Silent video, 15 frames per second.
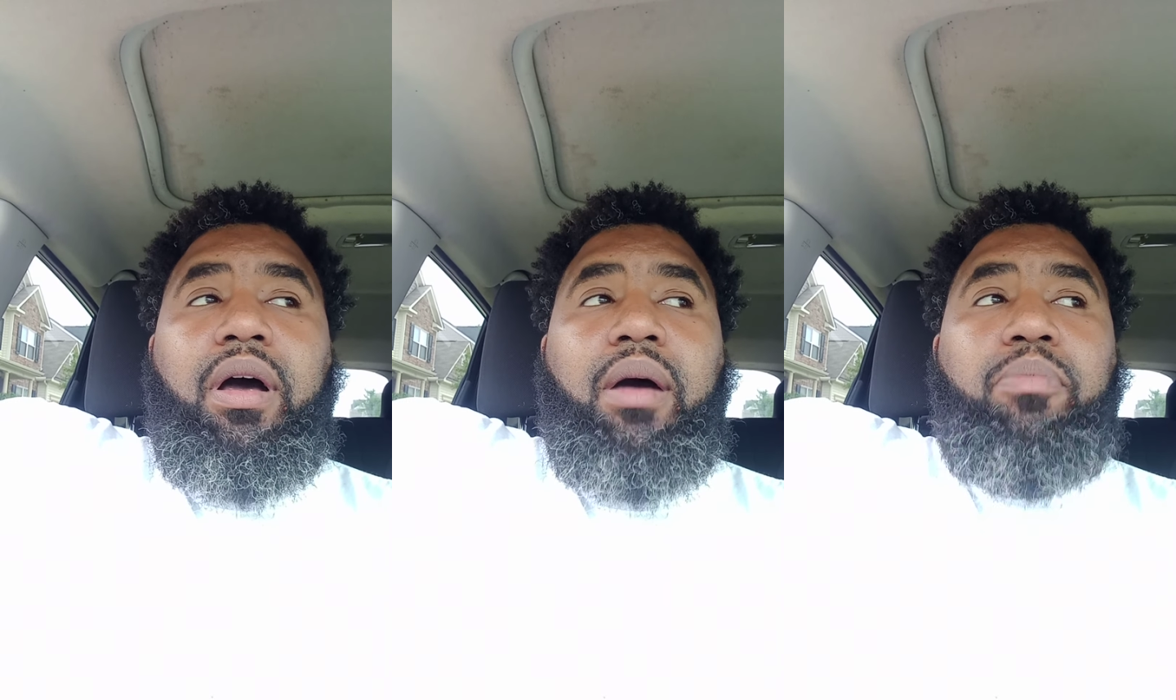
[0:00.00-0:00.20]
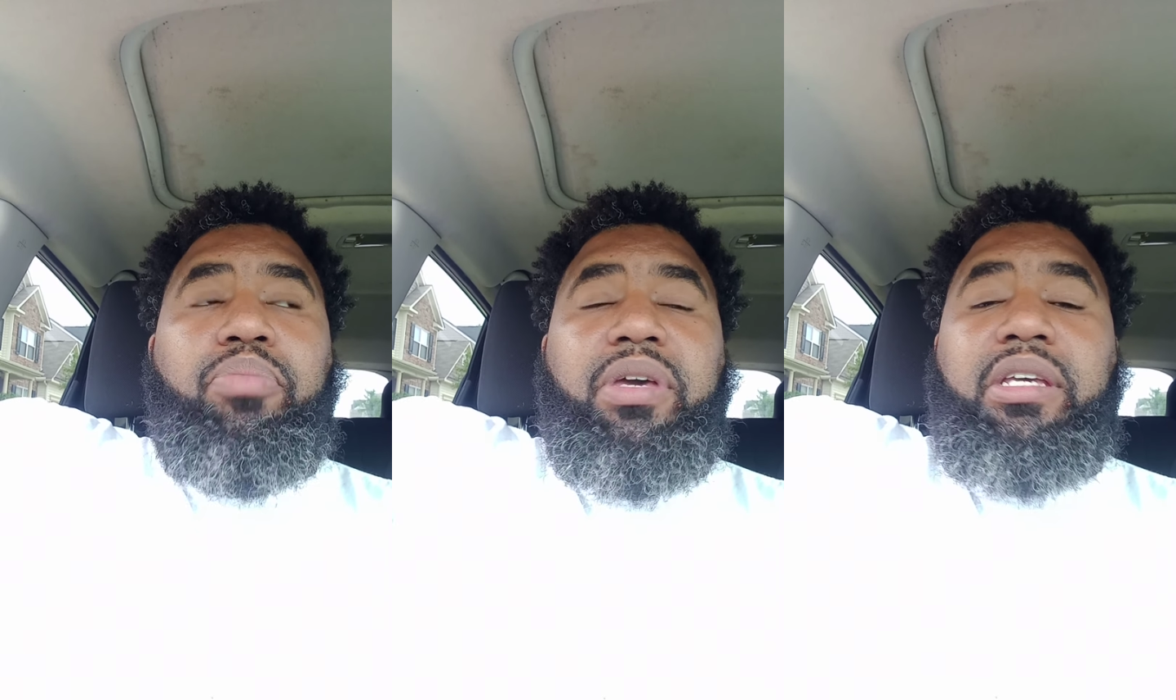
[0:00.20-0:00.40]

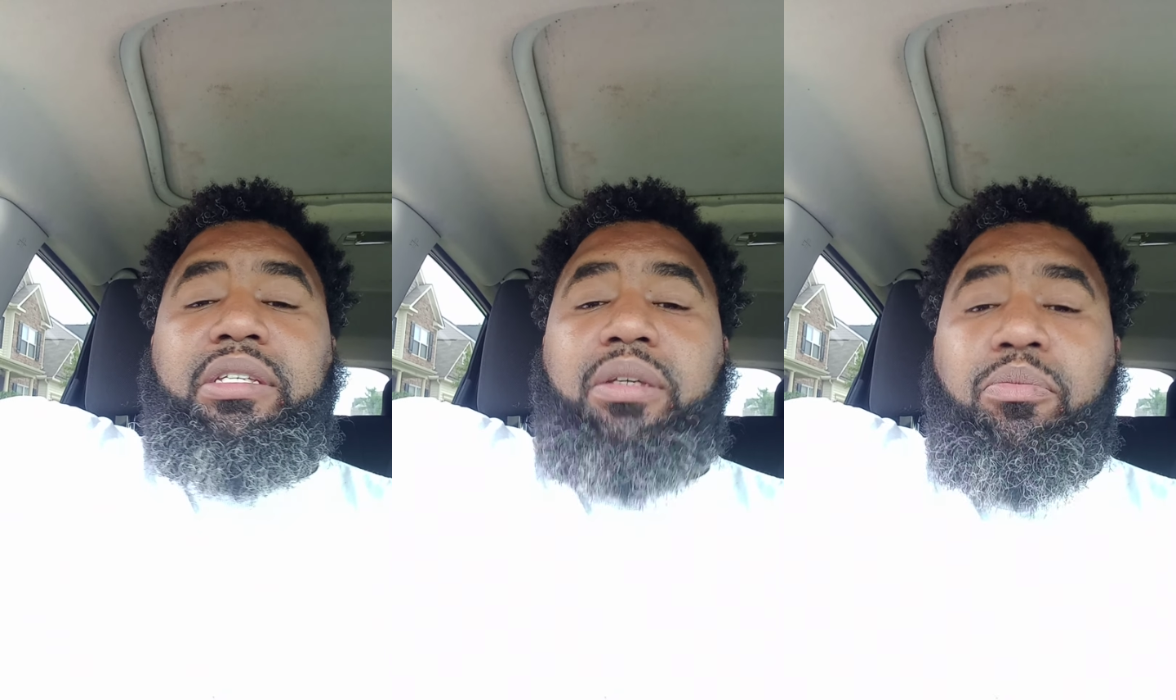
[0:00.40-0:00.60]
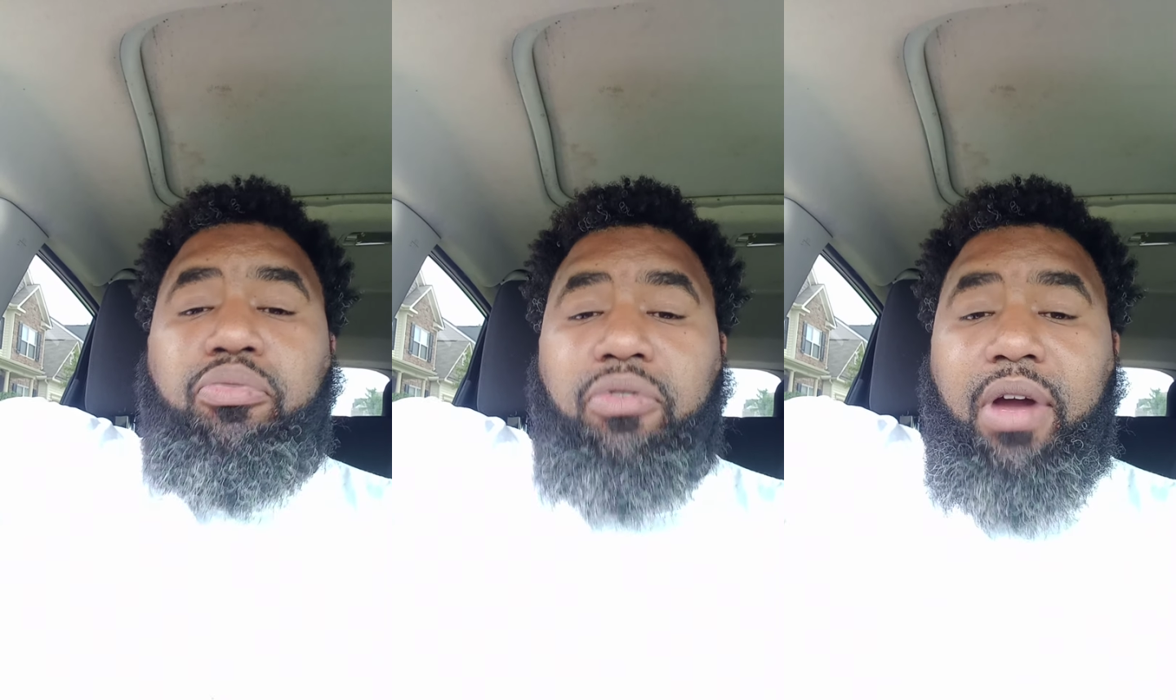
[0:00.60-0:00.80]
a
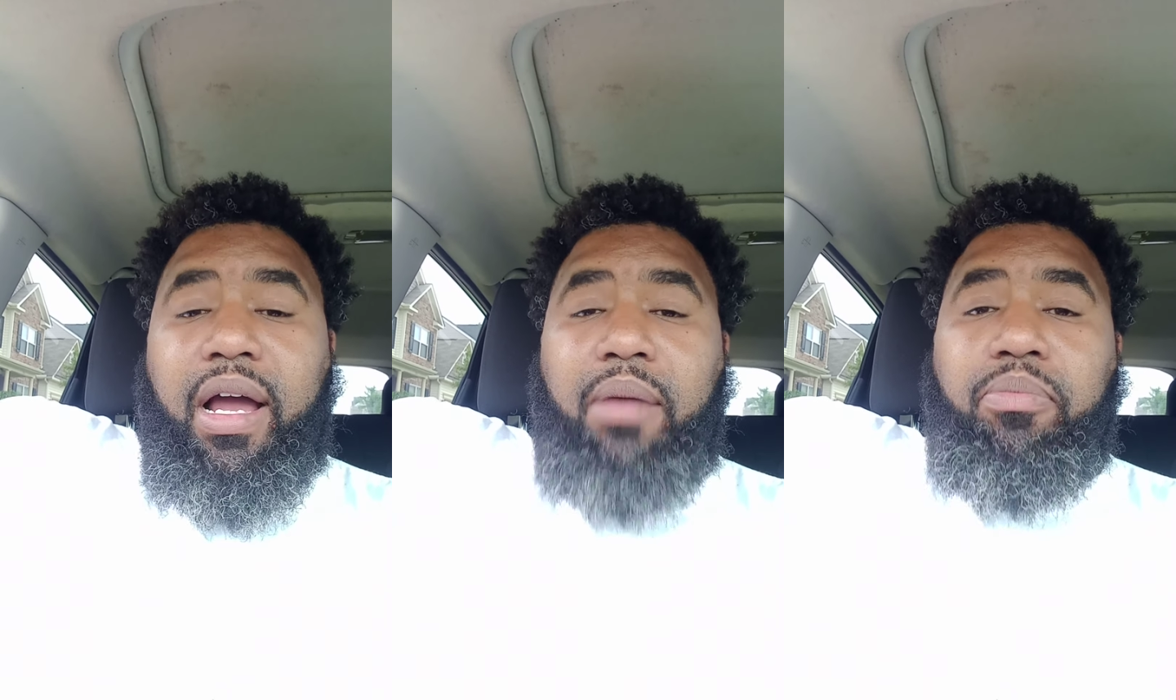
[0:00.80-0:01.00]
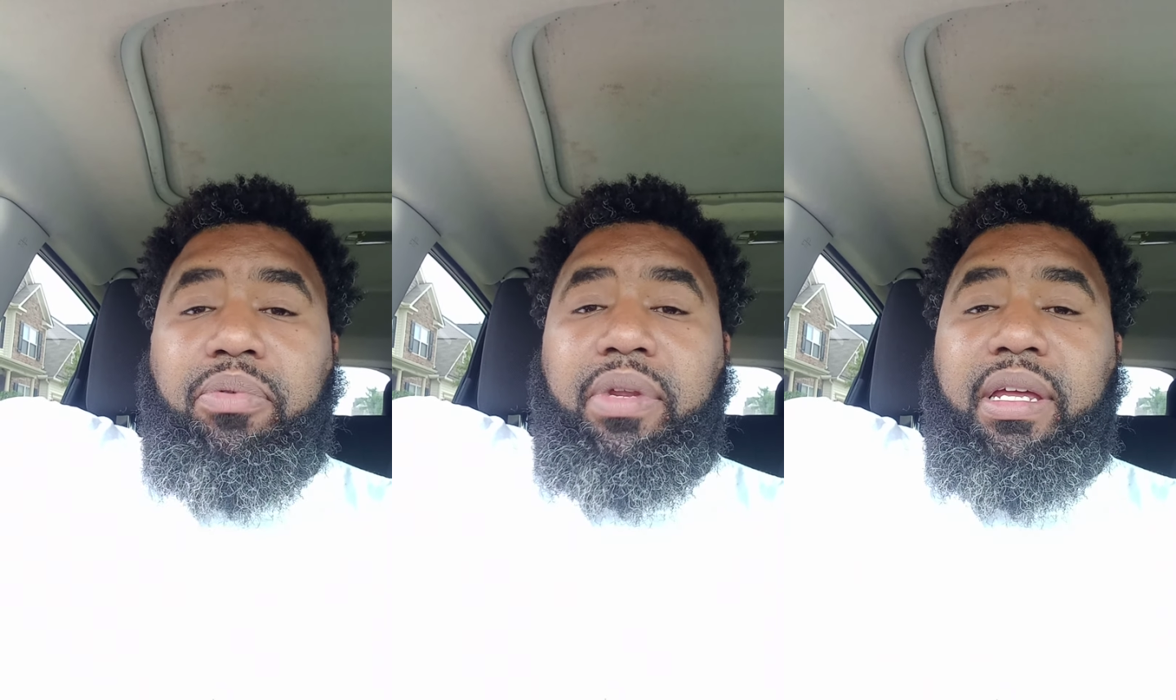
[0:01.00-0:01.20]
piece of
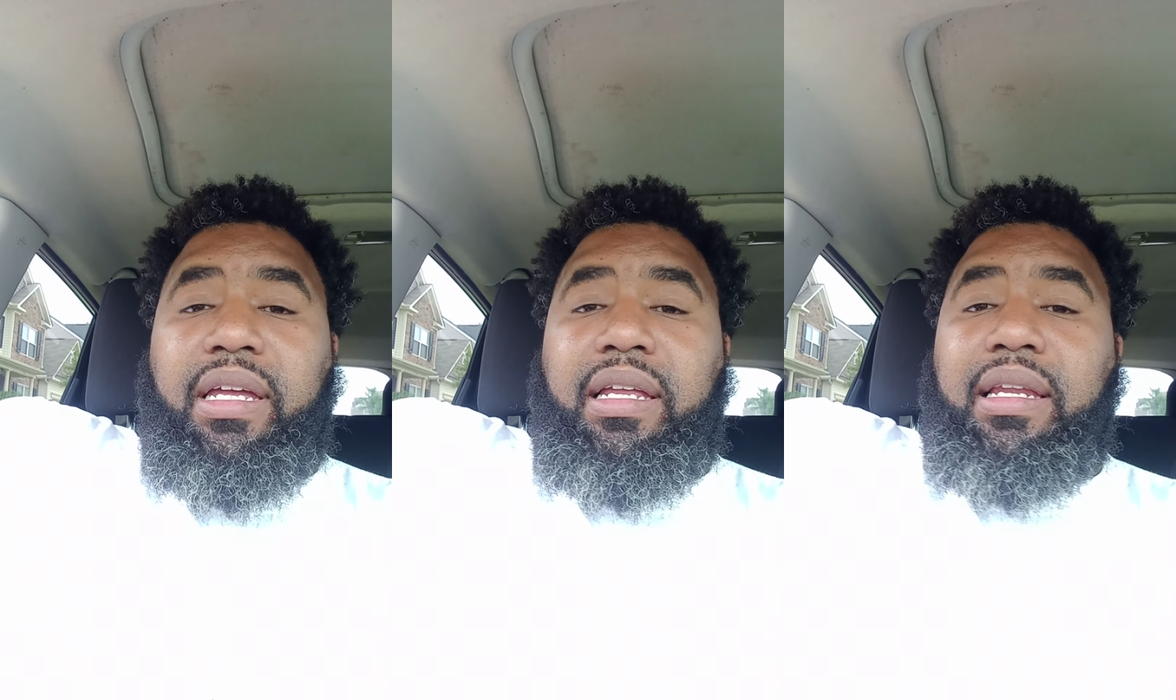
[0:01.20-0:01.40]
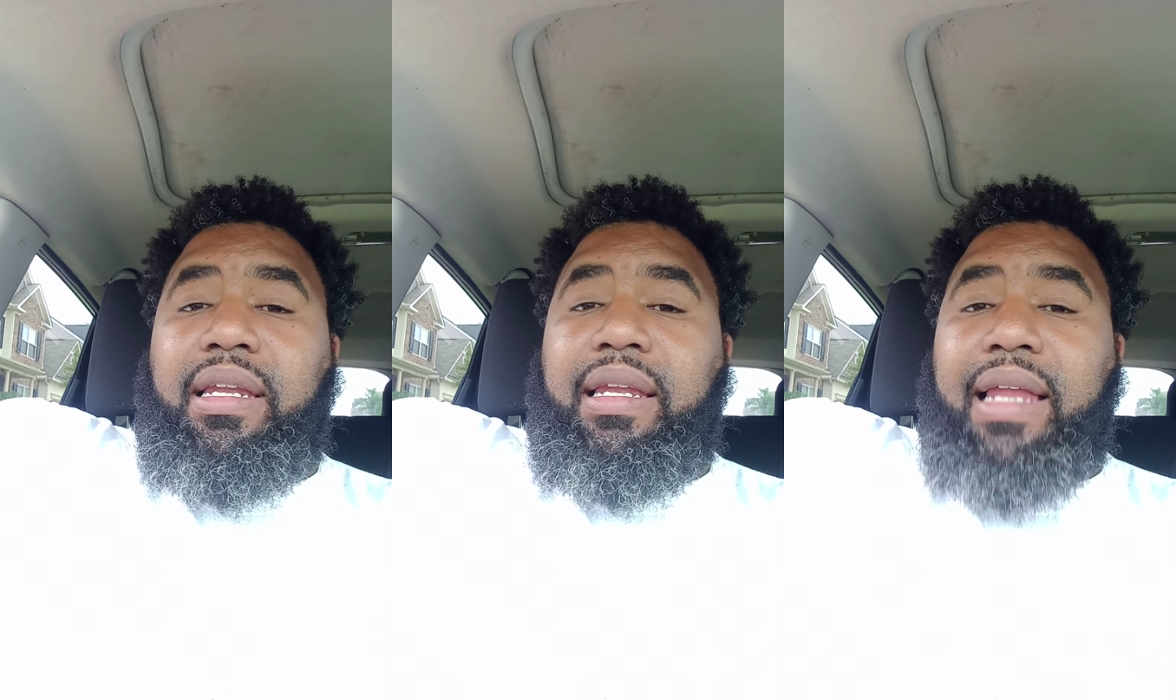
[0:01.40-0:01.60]

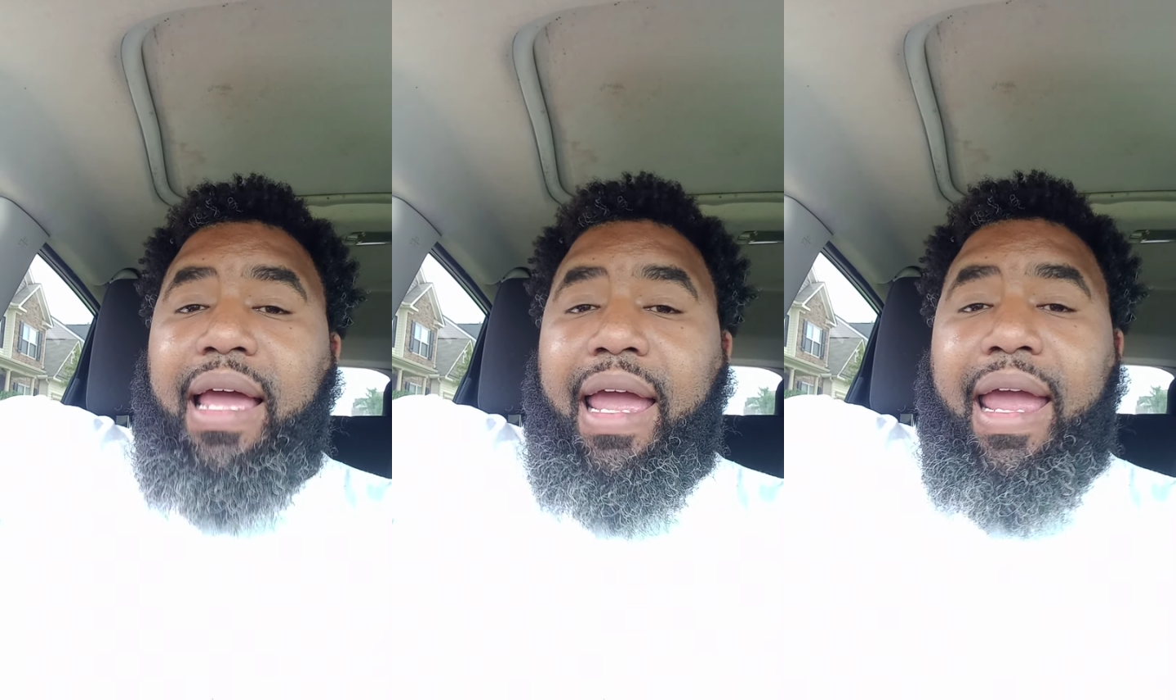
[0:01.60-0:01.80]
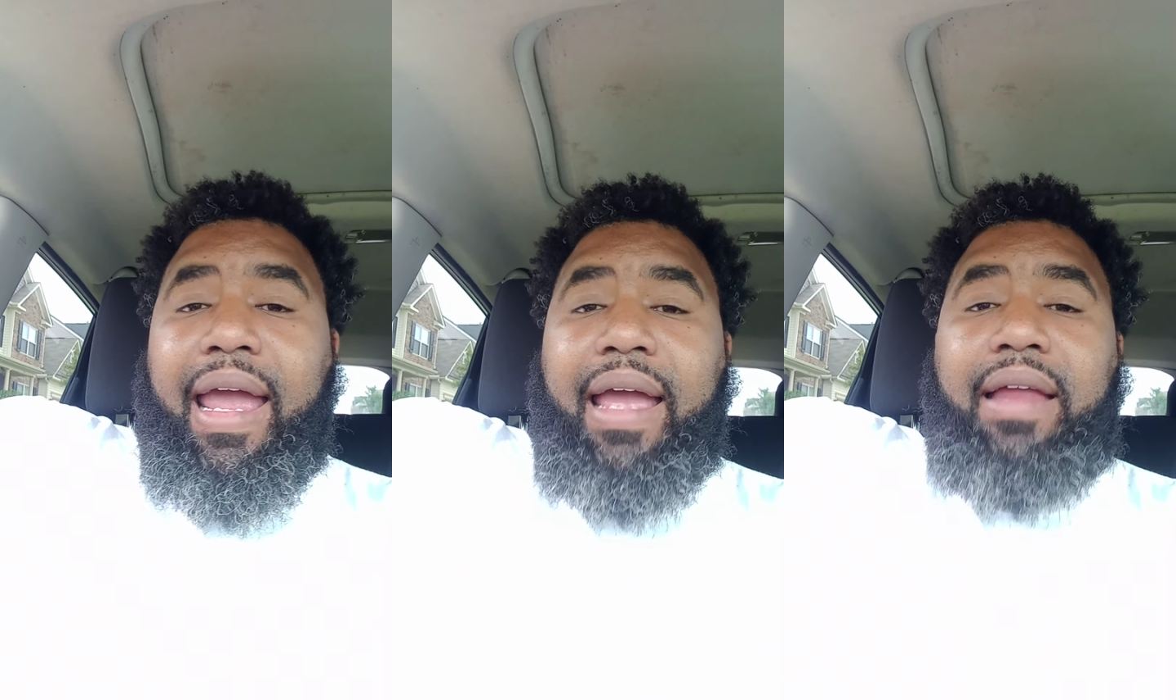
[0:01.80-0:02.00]
property,
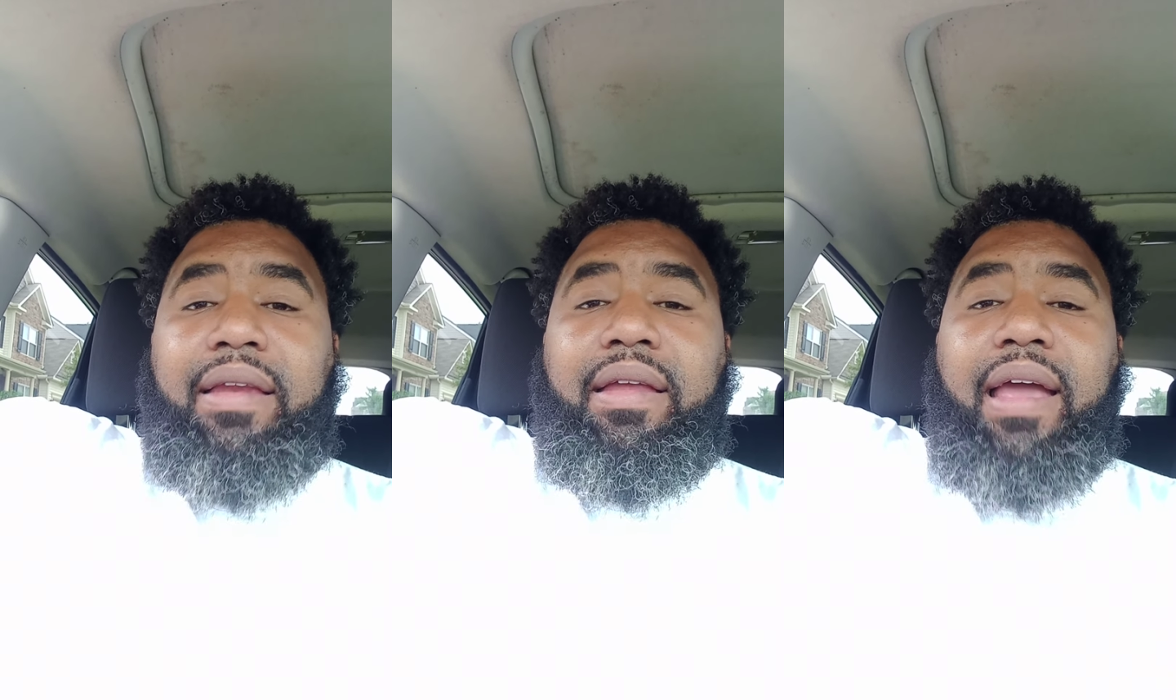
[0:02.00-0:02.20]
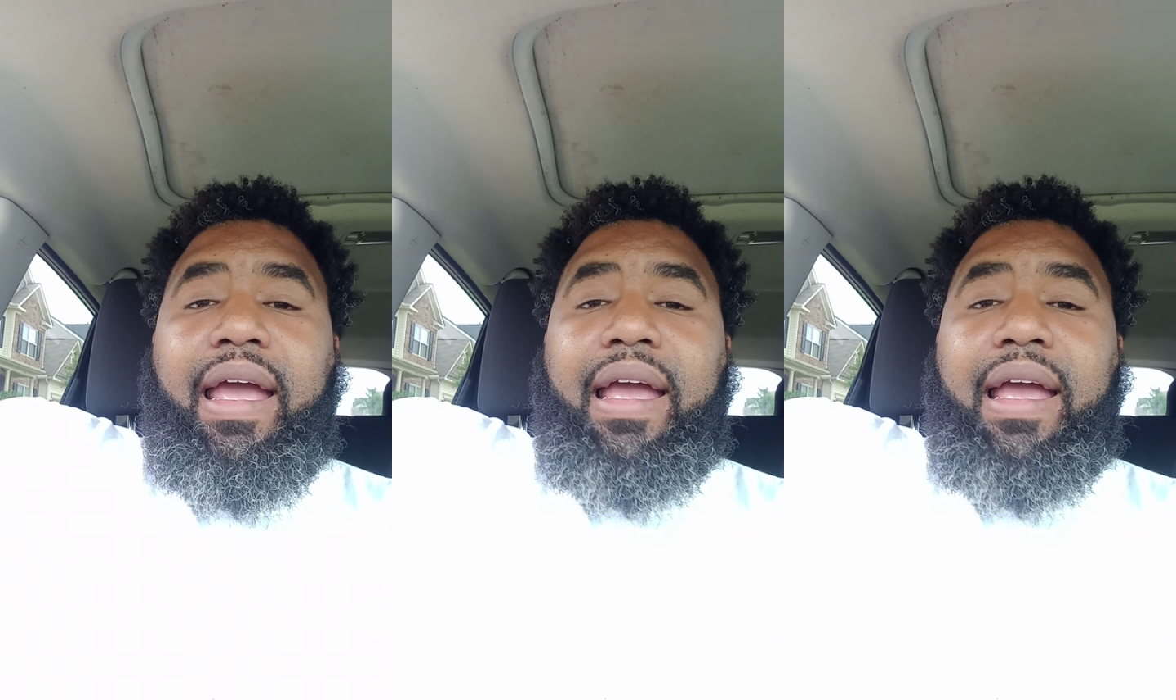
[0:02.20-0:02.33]
land,